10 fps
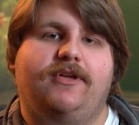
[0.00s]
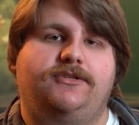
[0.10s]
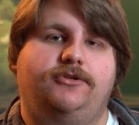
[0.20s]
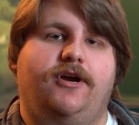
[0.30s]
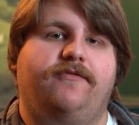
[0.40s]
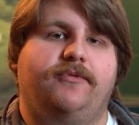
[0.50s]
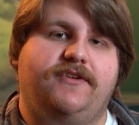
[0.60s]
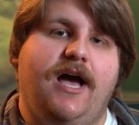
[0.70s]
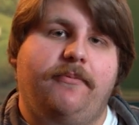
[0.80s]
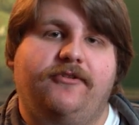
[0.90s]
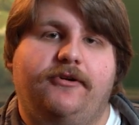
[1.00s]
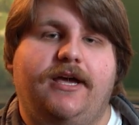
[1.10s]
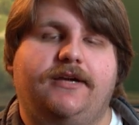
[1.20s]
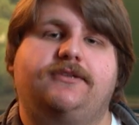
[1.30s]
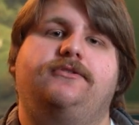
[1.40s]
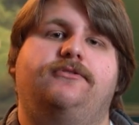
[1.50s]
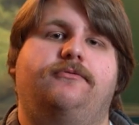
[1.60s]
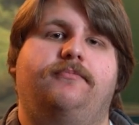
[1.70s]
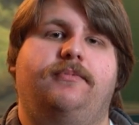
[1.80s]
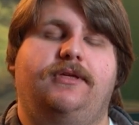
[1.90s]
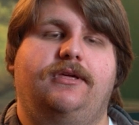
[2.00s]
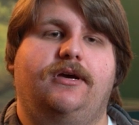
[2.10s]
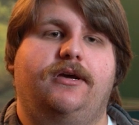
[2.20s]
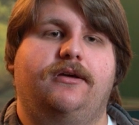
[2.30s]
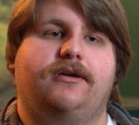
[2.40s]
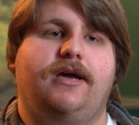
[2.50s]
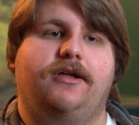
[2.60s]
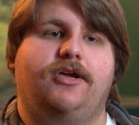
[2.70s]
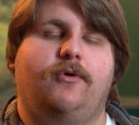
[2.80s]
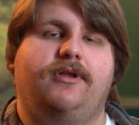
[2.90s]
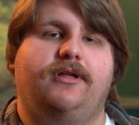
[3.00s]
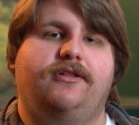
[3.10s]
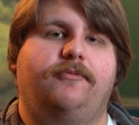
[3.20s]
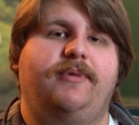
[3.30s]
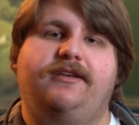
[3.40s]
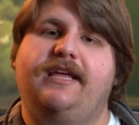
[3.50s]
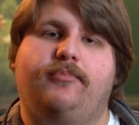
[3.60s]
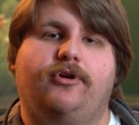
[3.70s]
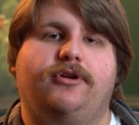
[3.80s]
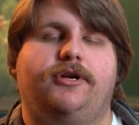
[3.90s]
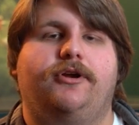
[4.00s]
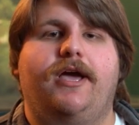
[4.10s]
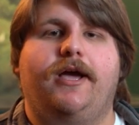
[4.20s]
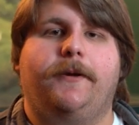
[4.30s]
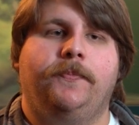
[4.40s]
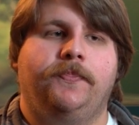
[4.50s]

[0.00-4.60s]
because you draw from the top of your deck, so you'll be uh, kind of going a little bit deeper into your deck.